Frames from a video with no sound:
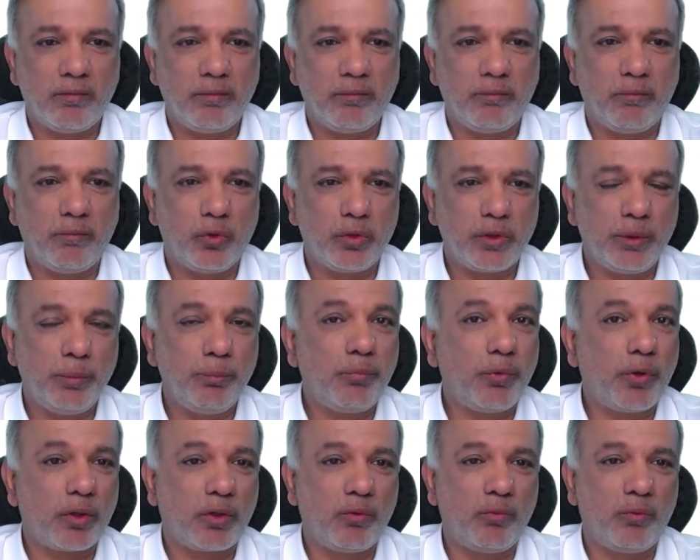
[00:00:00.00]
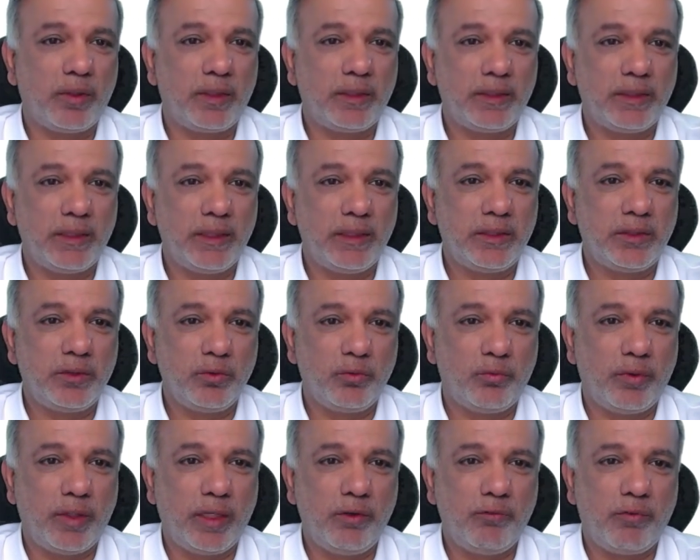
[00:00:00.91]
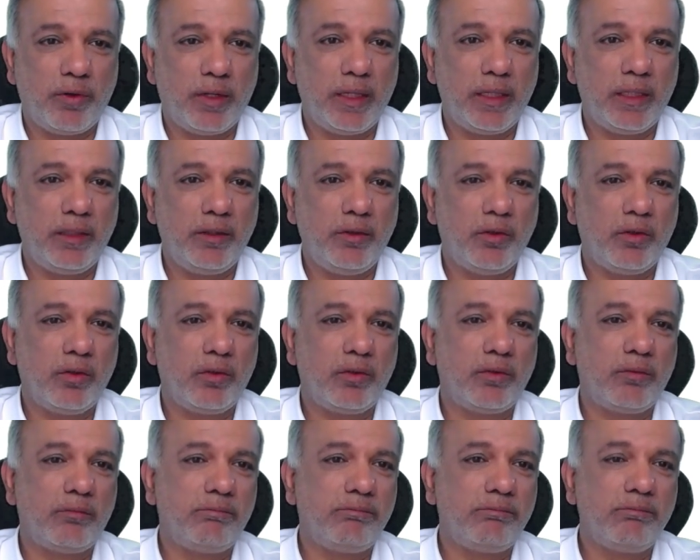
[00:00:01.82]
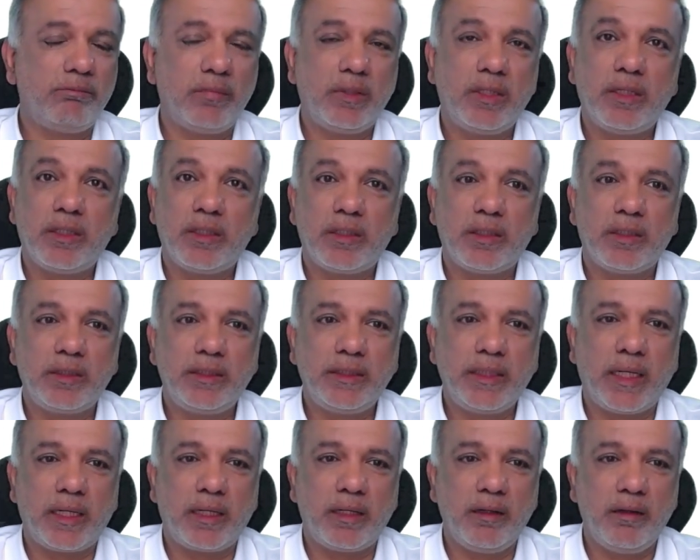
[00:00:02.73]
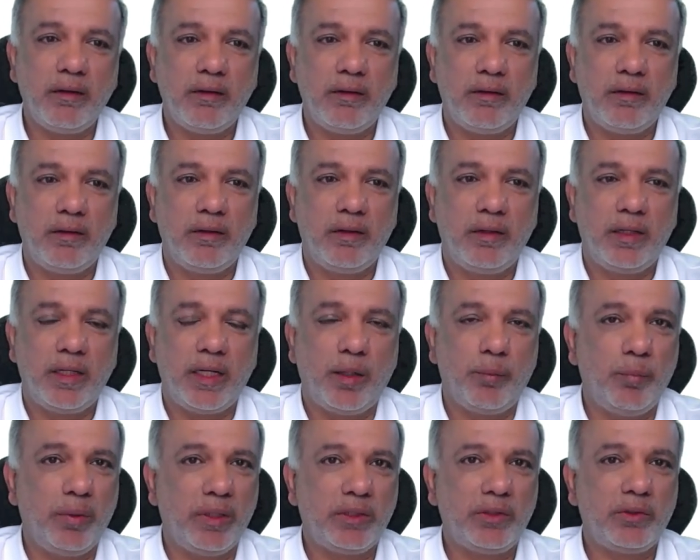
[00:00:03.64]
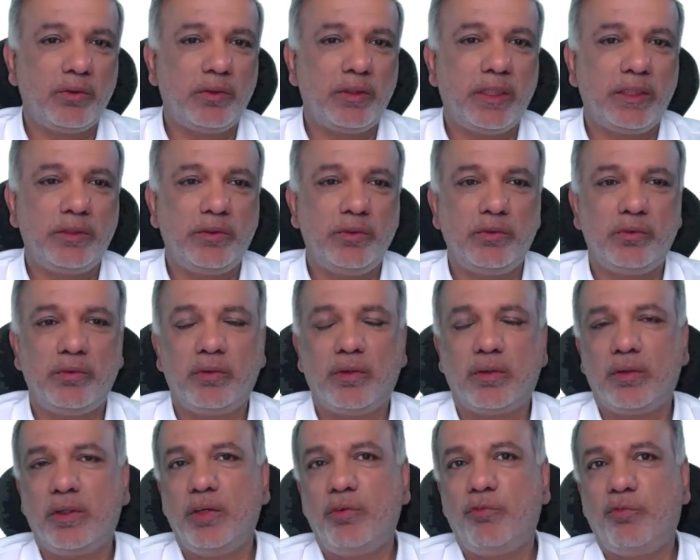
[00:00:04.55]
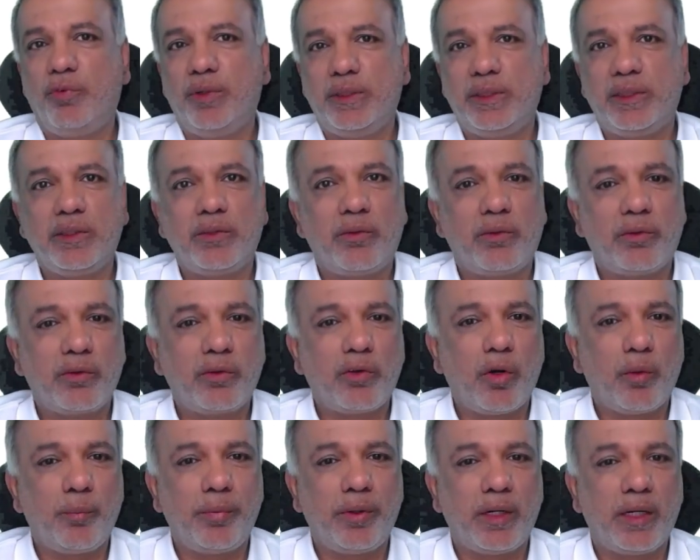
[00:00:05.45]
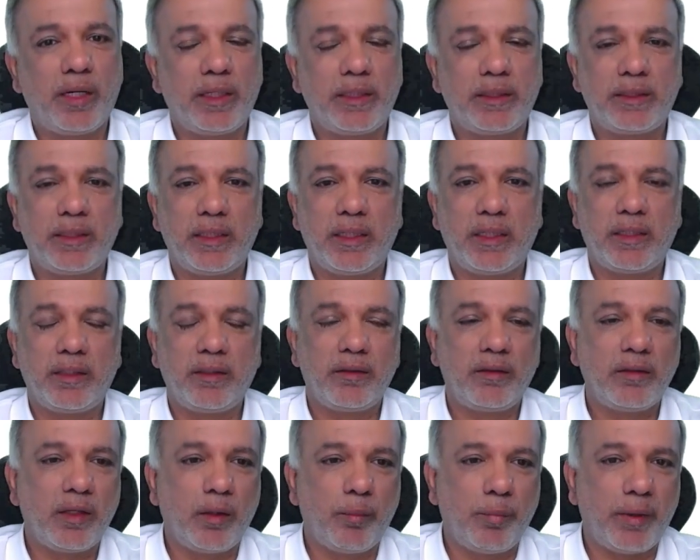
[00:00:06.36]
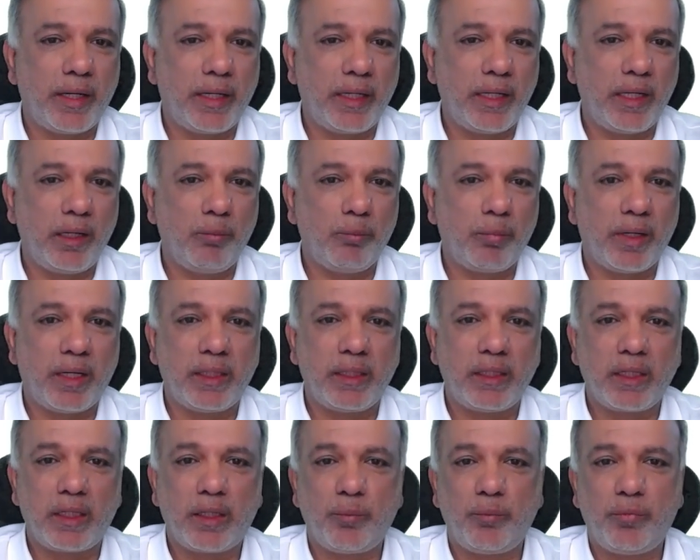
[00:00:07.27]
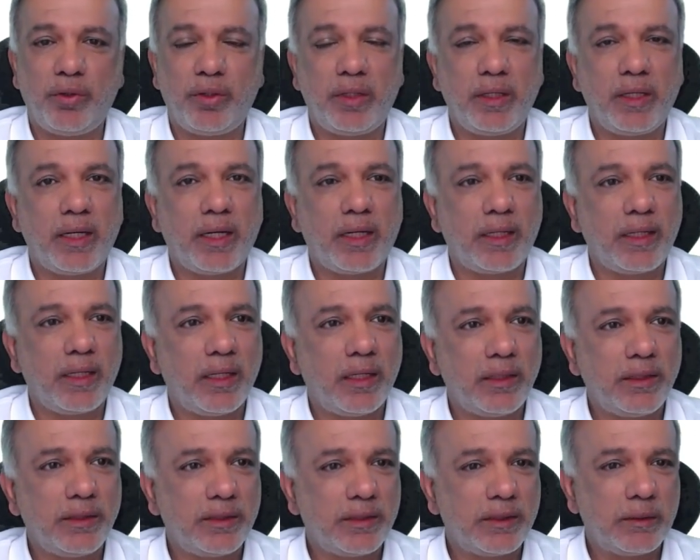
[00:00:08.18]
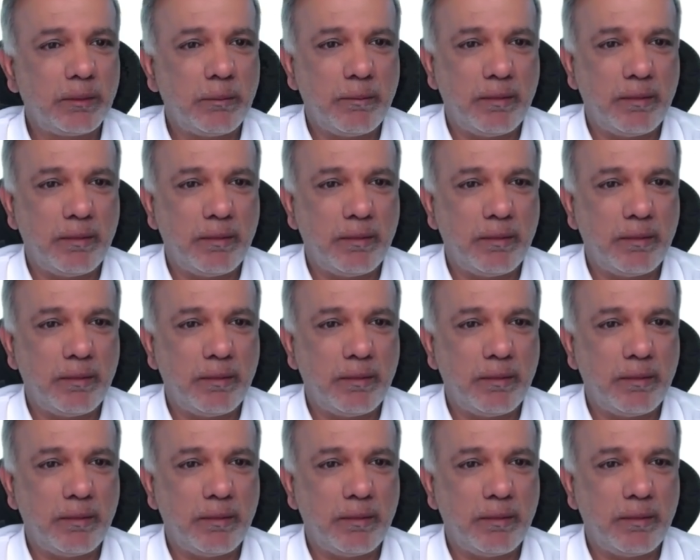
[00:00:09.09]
most important ones is to verify your uh, channel and make sure that you're not infringing on copyrights and abiding by the community guidelines.